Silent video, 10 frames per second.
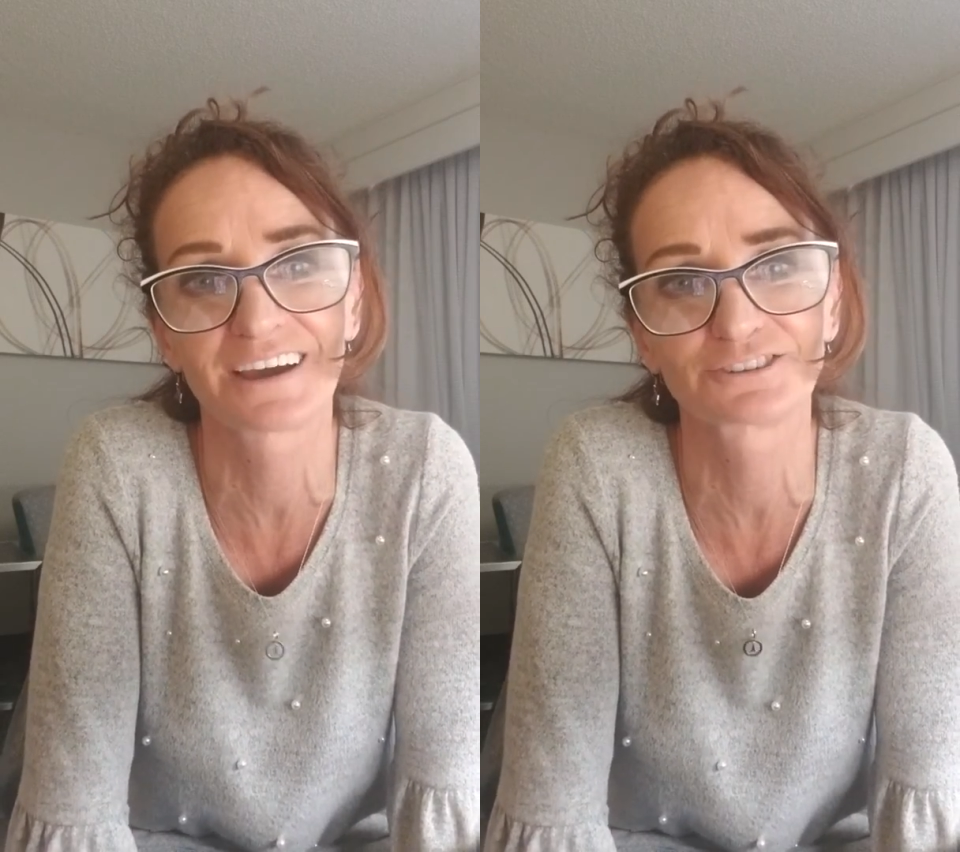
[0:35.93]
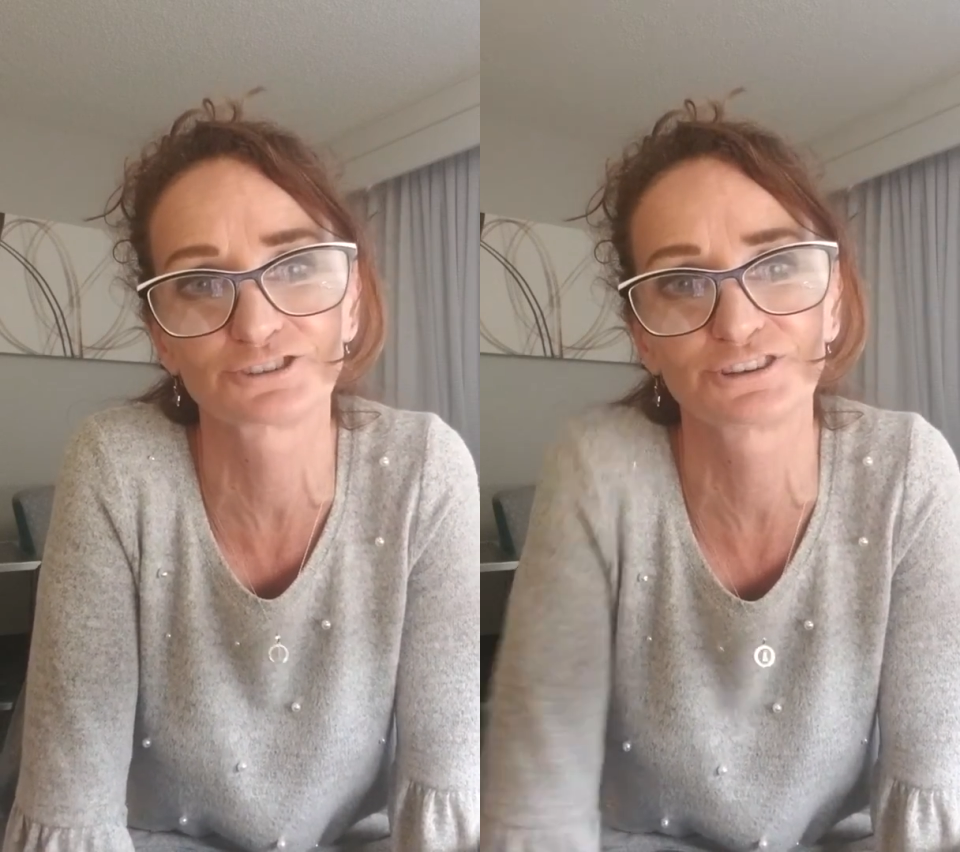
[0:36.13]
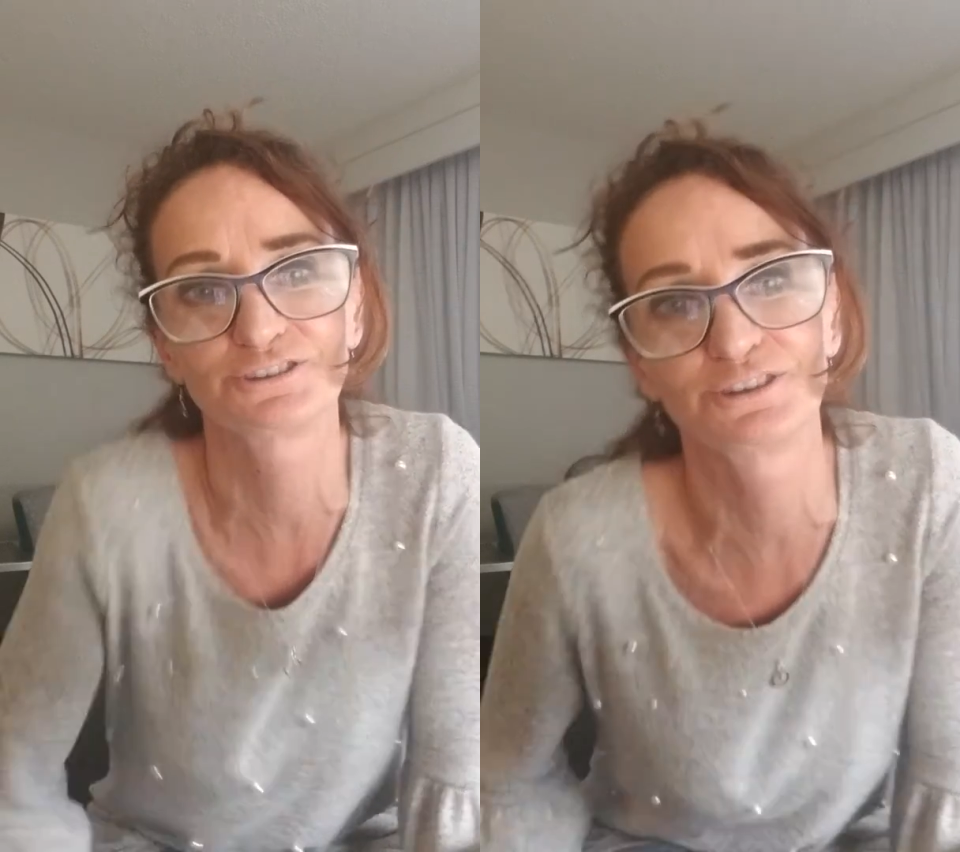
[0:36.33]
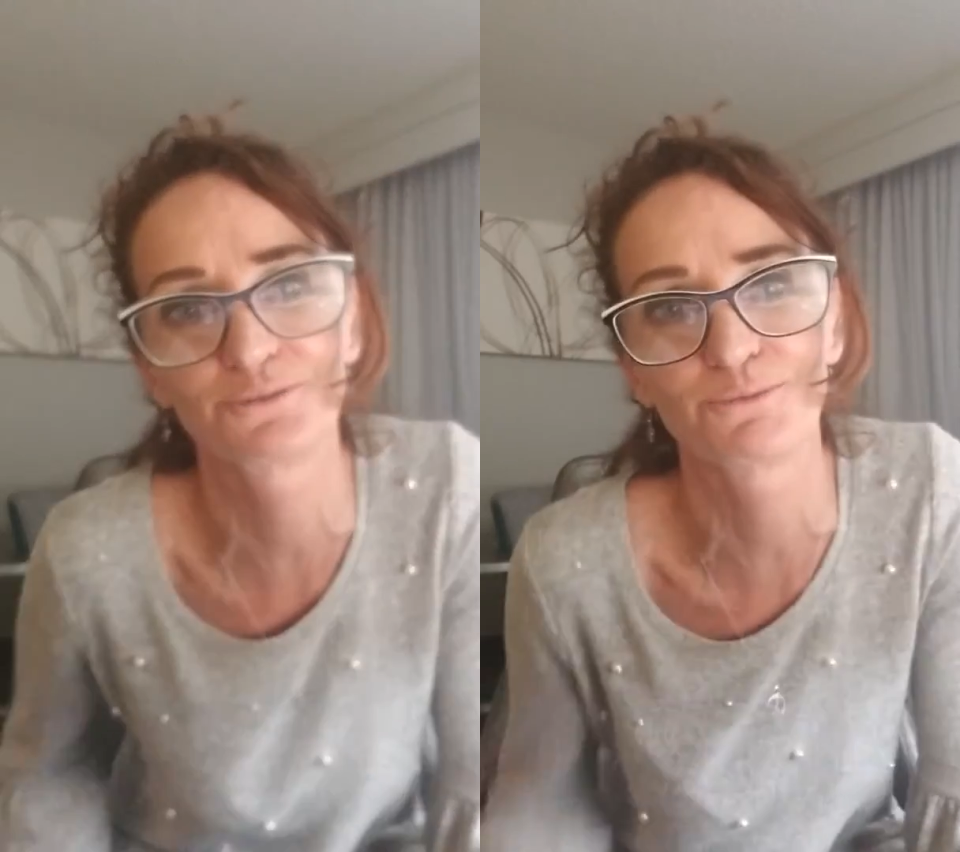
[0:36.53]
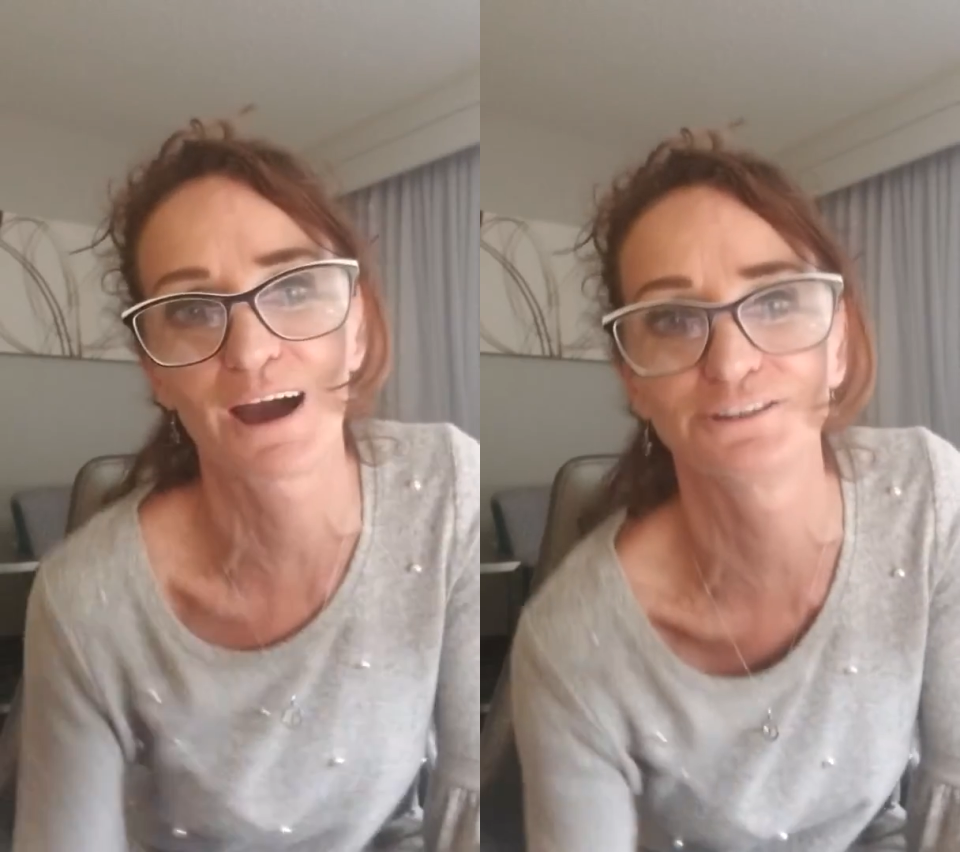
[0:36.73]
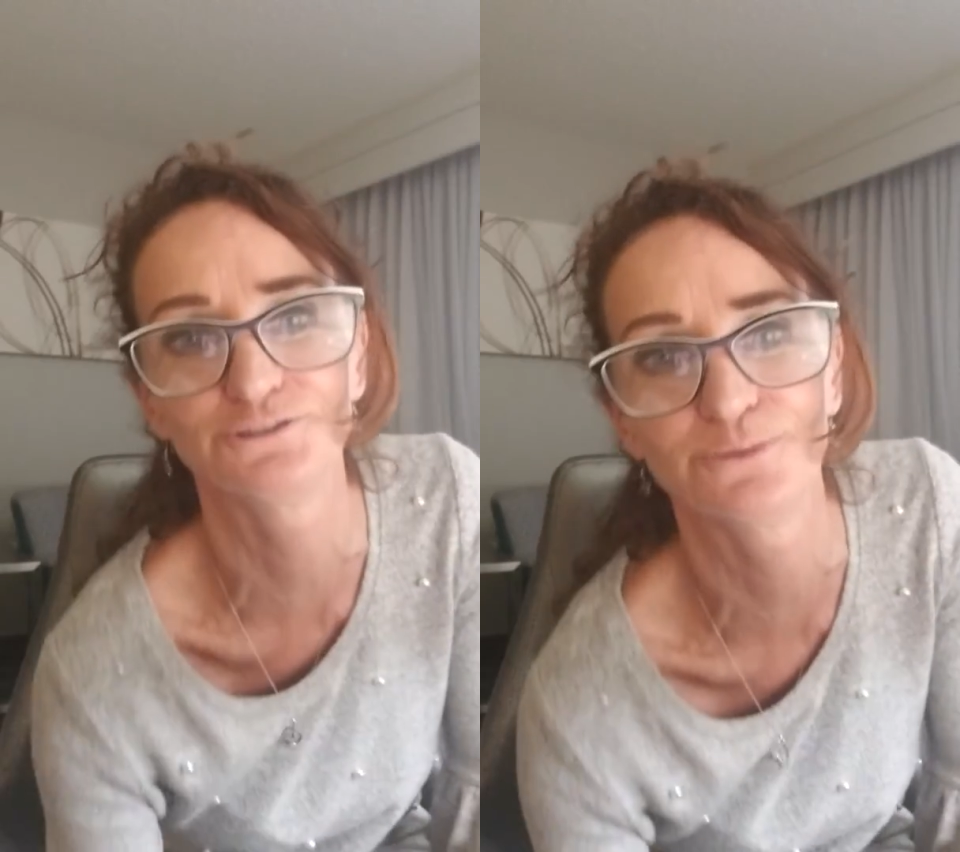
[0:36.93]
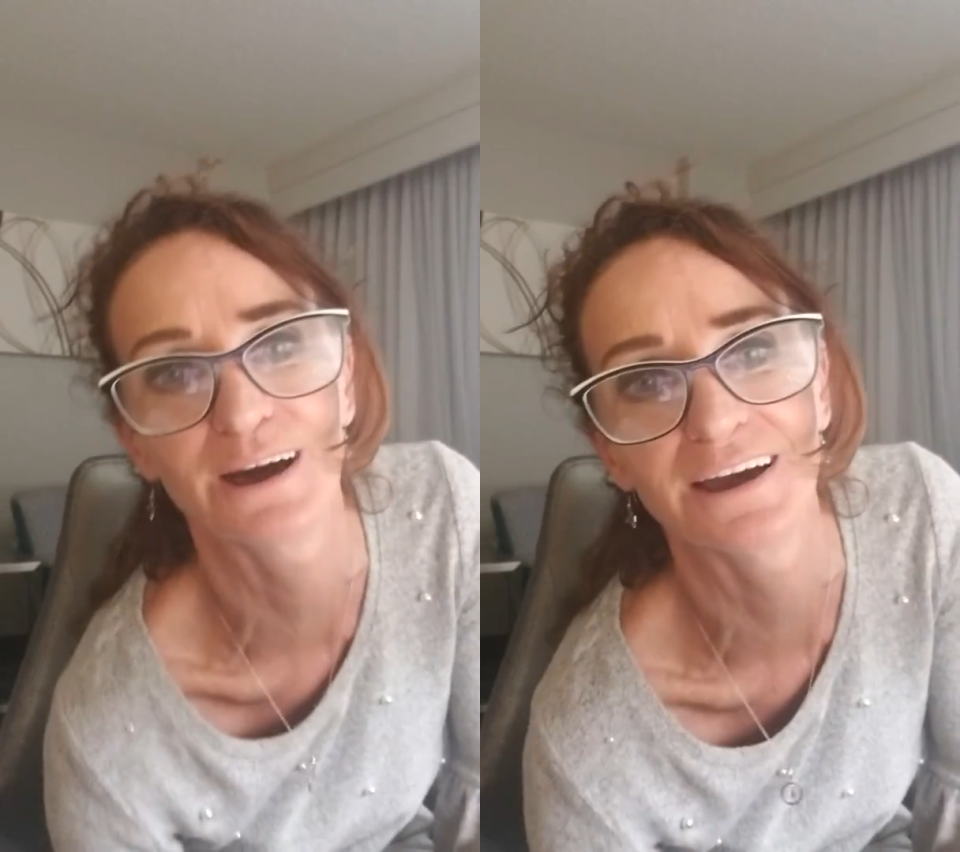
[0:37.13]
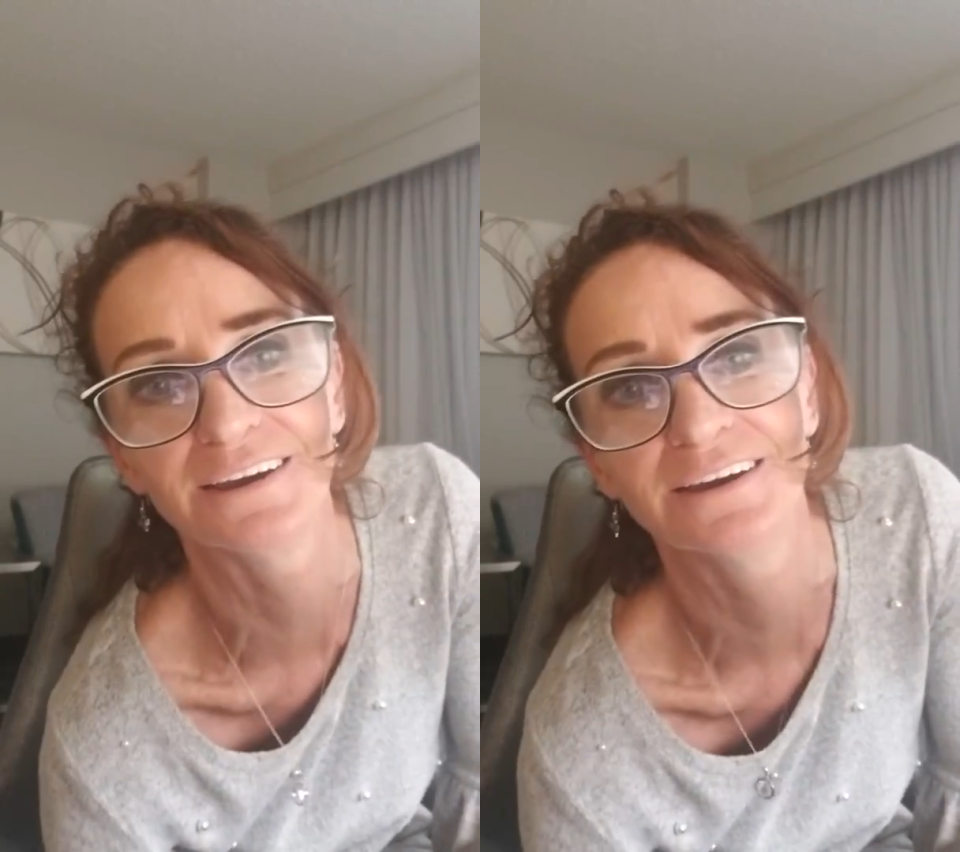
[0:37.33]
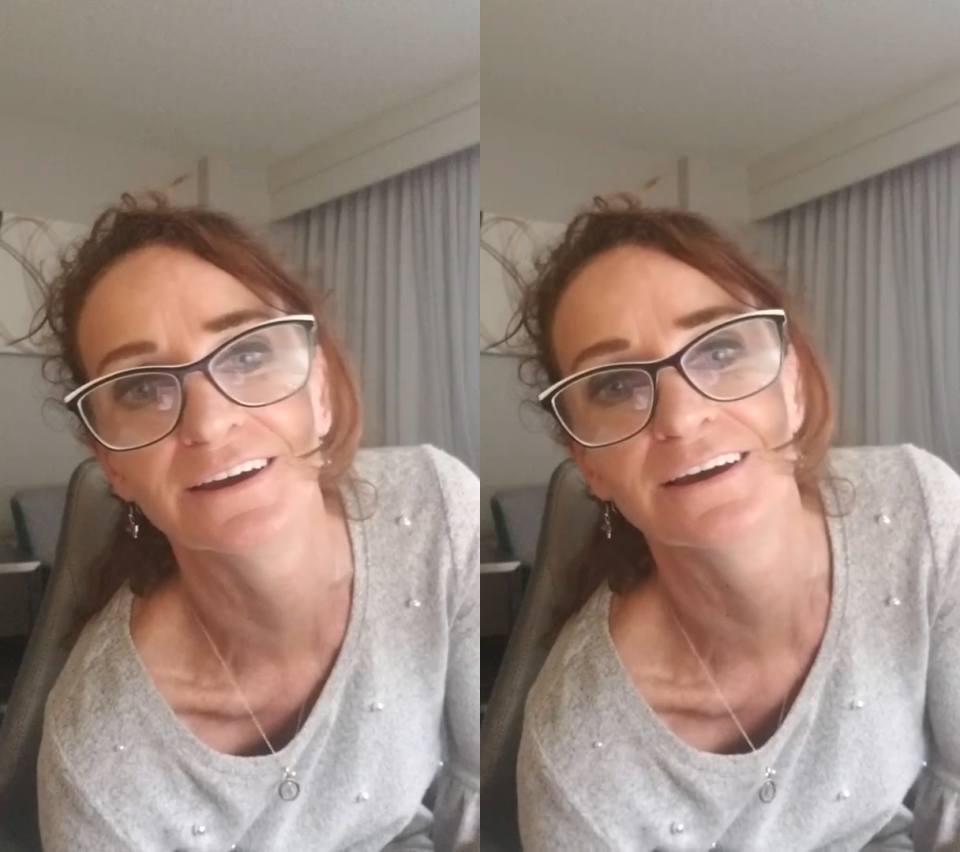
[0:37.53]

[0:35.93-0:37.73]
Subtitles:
actually, why do I